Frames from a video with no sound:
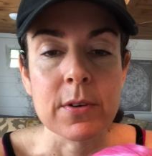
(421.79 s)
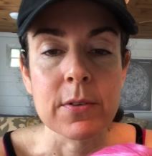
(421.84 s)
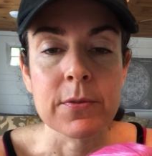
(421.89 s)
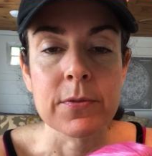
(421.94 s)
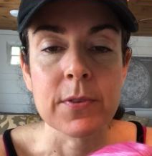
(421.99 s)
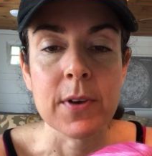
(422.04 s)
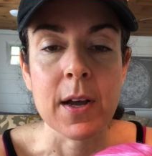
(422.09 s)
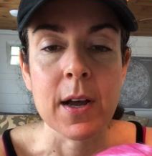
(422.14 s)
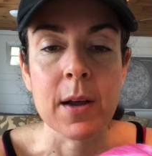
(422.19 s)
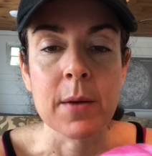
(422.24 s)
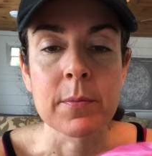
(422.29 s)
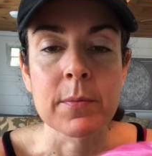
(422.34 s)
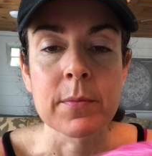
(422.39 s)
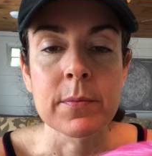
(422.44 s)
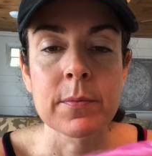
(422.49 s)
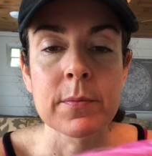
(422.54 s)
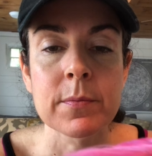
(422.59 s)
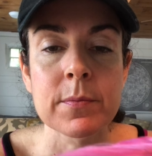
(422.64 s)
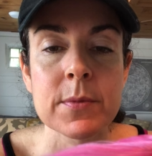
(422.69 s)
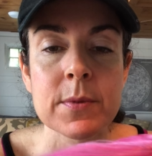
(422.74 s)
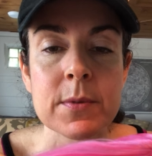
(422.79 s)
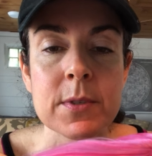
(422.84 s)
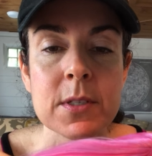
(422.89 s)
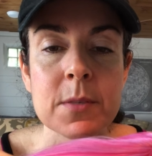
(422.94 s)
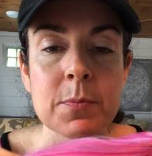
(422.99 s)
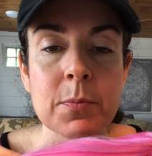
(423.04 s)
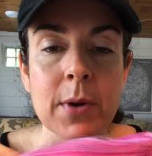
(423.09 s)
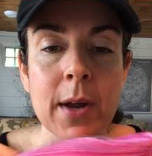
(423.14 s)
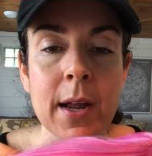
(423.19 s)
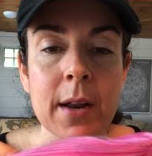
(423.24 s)
of
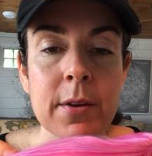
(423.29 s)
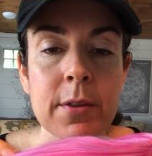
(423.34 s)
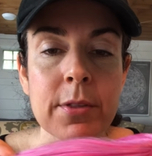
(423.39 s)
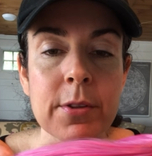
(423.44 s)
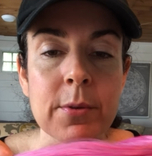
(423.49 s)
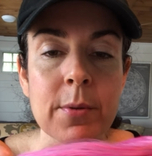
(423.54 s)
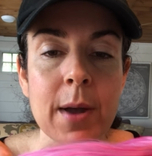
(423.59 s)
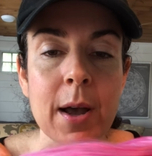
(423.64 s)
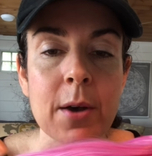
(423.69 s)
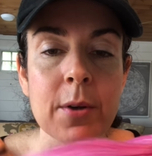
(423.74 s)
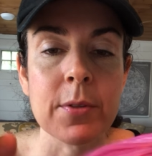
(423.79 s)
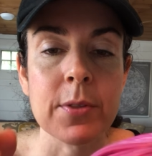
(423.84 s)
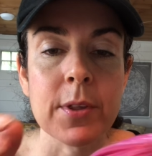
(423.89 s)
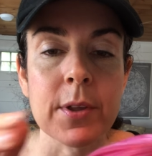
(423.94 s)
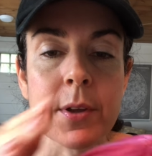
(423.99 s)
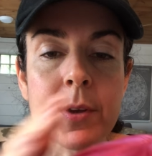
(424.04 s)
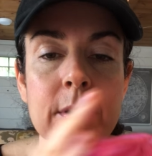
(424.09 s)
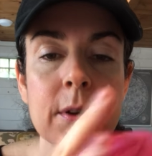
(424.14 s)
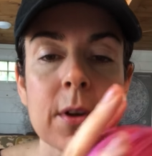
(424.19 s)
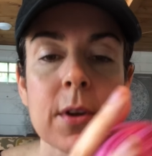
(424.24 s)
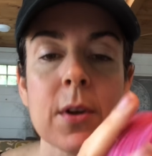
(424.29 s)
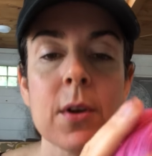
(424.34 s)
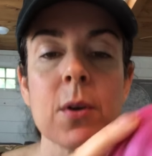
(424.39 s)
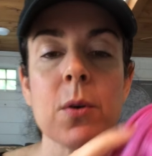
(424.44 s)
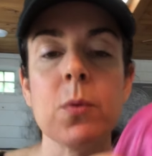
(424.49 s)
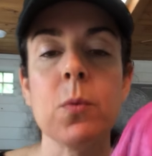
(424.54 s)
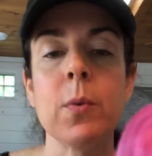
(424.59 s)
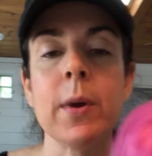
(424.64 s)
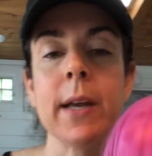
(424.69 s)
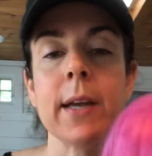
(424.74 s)
spread throughout the
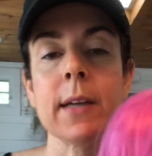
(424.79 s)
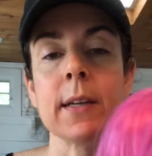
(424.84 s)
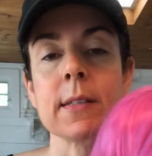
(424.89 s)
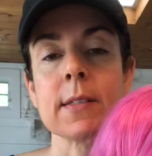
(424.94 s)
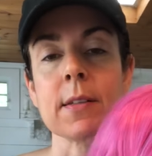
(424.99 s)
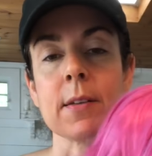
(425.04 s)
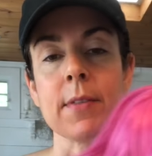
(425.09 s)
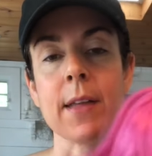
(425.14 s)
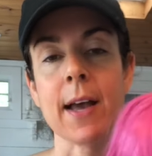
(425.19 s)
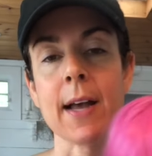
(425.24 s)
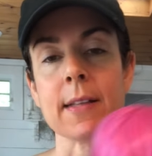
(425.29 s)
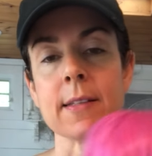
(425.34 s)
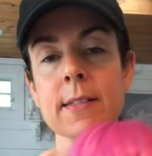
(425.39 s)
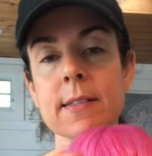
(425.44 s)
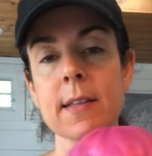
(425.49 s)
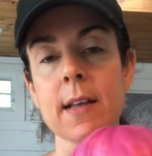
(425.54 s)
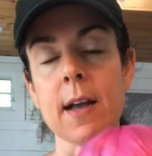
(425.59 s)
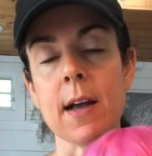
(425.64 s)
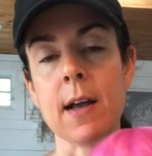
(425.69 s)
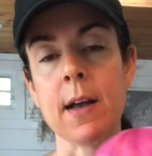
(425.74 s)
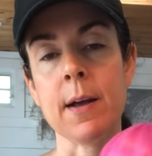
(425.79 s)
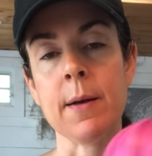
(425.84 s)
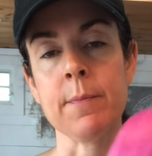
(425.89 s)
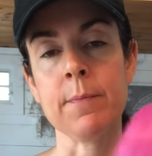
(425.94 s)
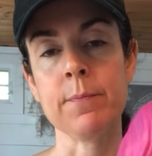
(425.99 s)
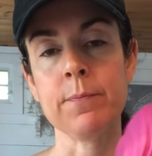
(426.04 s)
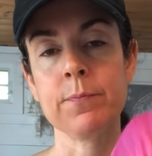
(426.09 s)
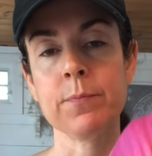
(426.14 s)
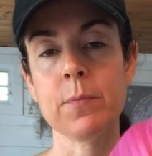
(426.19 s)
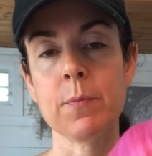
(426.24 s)
wig. So that's
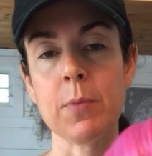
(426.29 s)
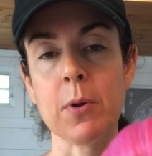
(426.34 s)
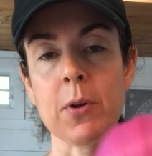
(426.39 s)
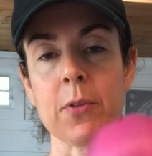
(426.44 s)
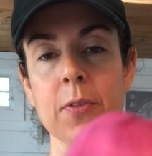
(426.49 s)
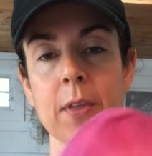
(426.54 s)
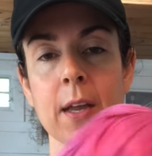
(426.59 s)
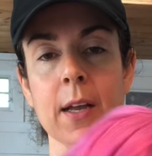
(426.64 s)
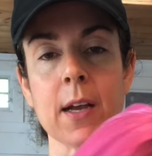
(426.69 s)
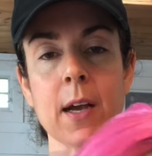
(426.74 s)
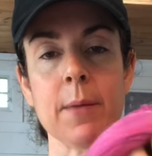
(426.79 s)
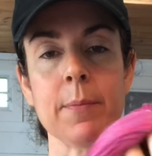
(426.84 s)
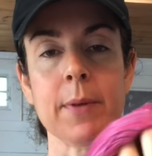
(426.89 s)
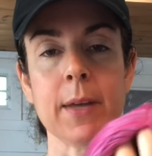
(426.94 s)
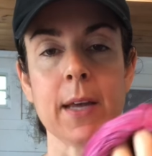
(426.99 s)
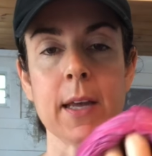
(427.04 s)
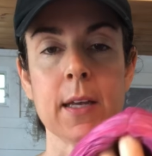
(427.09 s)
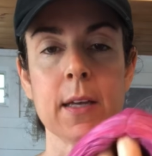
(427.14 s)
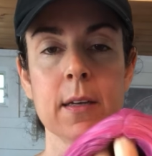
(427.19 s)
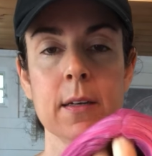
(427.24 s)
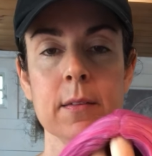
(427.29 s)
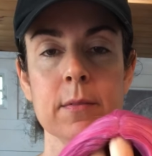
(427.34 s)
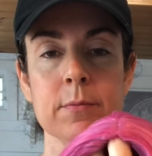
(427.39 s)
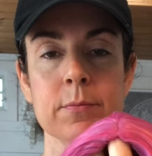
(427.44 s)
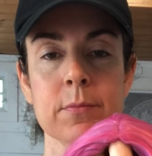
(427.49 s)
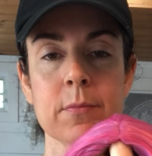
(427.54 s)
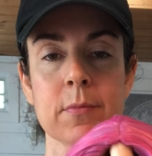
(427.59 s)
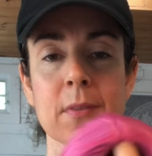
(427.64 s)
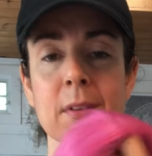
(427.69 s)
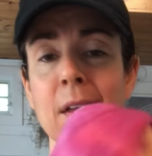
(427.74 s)
Birthday Cupcake,
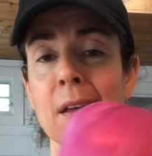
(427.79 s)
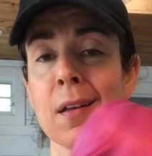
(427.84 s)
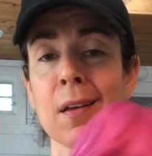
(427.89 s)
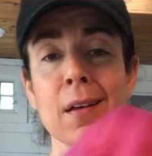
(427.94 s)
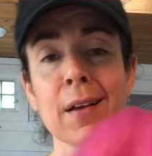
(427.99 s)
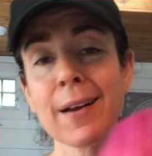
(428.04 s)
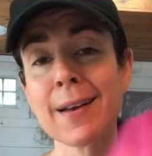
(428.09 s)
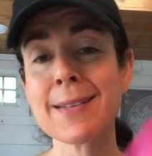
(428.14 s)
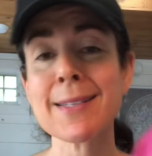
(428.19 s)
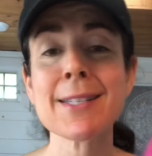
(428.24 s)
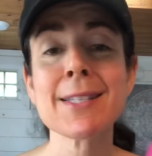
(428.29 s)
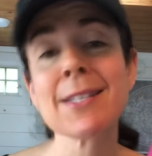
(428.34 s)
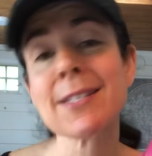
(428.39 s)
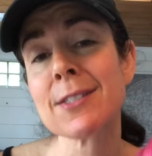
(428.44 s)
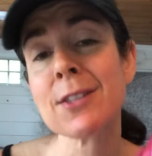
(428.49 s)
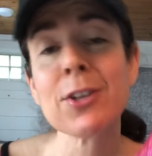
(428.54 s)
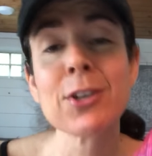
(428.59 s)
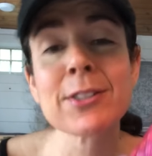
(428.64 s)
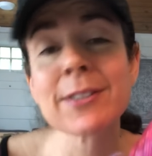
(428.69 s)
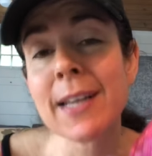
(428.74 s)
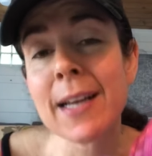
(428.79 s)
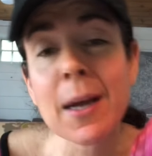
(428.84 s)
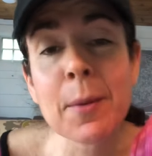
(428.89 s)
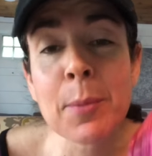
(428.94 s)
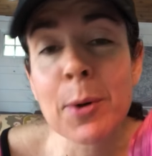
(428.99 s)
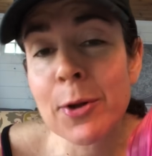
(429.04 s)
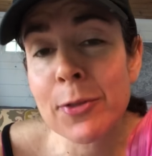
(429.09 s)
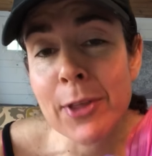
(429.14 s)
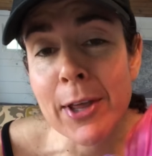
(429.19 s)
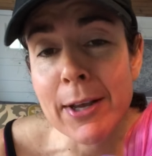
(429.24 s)
because it just looks like a
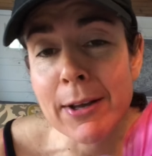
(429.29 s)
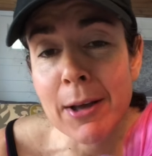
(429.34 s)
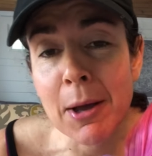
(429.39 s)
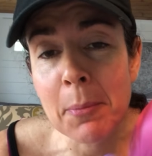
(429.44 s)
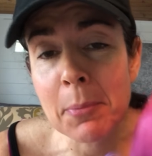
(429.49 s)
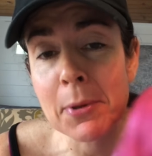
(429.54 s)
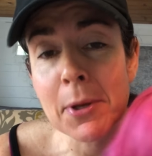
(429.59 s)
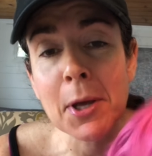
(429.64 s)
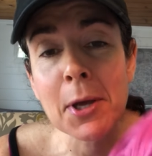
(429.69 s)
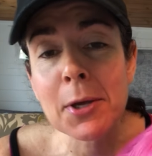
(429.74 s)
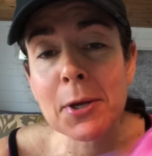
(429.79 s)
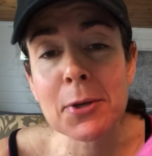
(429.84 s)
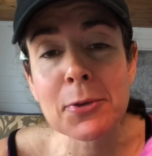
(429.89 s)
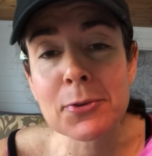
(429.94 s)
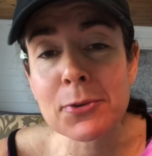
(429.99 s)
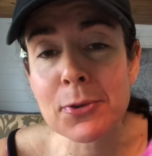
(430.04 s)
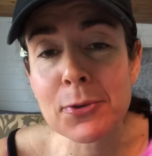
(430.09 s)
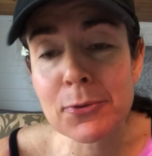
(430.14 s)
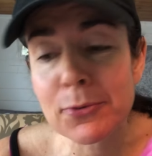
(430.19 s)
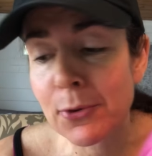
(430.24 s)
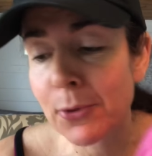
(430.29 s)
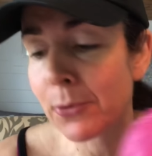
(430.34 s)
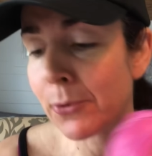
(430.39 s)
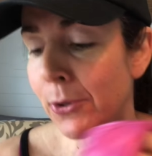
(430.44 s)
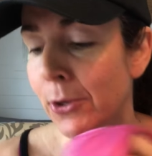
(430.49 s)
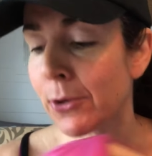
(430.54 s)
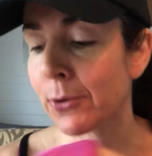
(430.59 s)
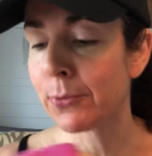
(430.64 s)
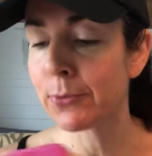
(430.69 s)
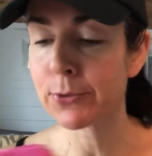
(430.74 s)
birthday cupcake. Isn't it so
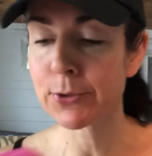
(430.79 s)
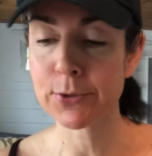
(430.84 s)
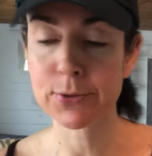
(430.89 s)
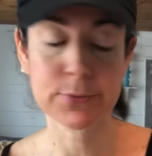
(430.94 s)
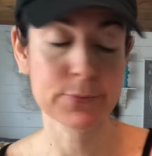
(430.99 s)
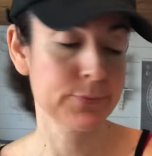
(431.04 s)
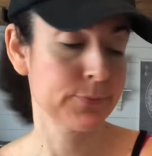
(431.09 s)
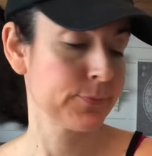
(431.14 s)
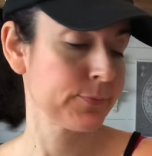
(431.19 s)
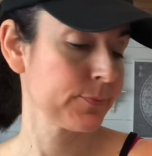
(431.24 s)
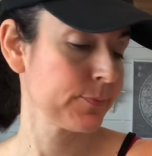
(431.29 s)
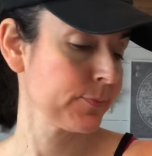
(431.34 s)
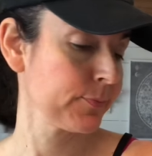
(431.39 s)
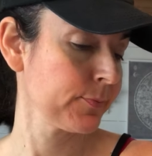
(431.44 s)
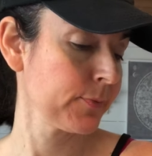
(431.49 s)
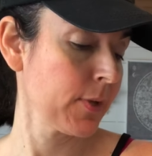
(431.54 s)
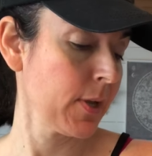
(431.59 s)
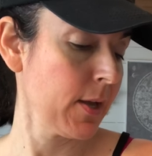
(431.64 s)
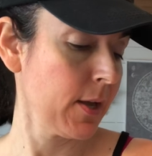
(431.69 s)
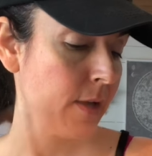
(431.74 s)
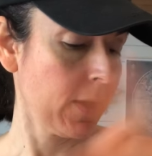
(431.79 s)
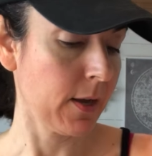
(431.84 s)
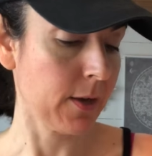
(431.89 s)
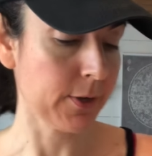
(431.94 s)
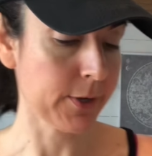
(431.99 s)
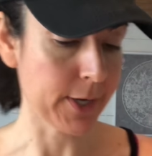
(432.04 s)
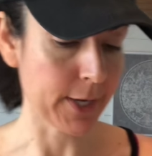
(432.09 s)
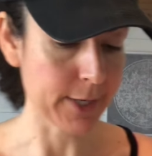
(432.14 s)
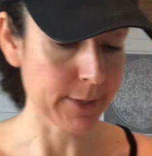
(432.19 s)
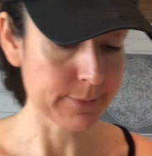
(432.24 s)
cute?
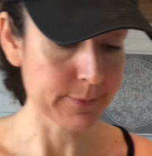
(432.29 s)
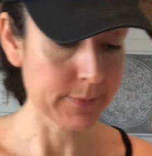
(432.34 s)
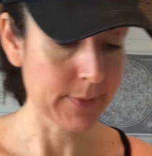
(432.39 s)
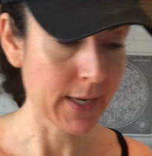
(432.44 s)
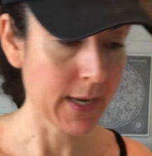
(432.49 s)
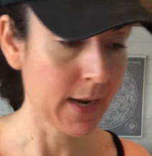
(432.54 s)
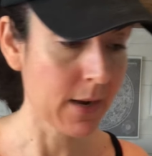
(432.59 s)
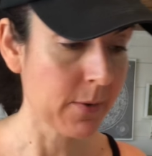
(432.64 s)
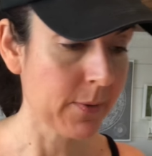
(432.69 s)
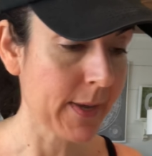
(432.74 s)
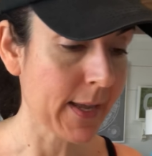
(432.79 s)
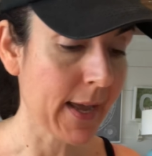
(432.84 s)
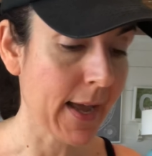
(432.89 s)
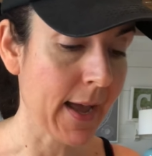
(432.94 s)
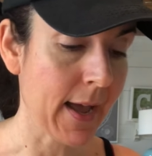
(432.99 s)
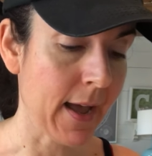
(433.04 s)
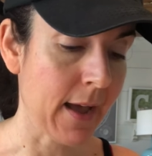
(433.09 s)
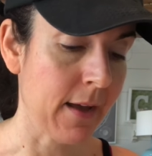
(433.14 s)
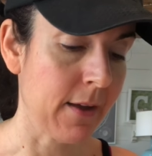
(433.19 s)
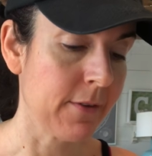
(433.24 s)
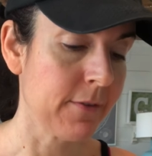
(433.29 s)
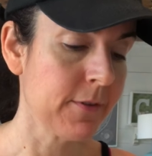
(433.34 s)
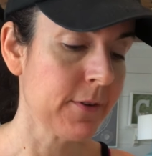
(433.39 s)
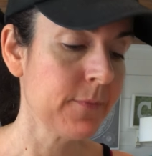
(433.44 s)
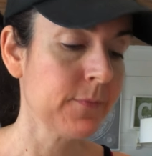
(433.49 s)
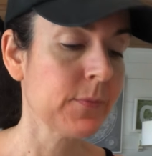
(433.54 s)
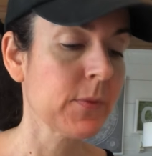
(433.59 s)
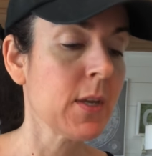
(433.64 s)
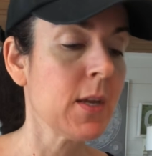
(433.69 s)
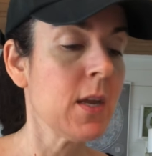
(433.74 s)
Okay, now we have
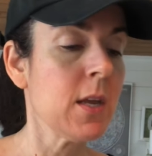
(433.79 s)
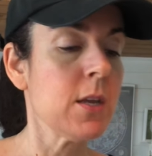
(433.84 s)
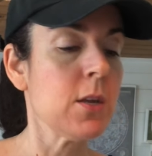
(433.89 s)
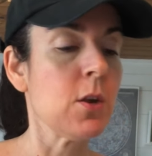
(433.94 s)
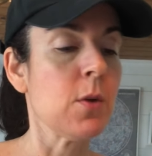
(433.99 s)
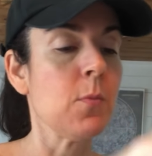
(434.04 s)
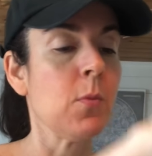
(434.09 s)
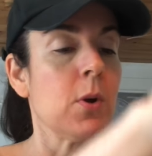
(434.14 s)
your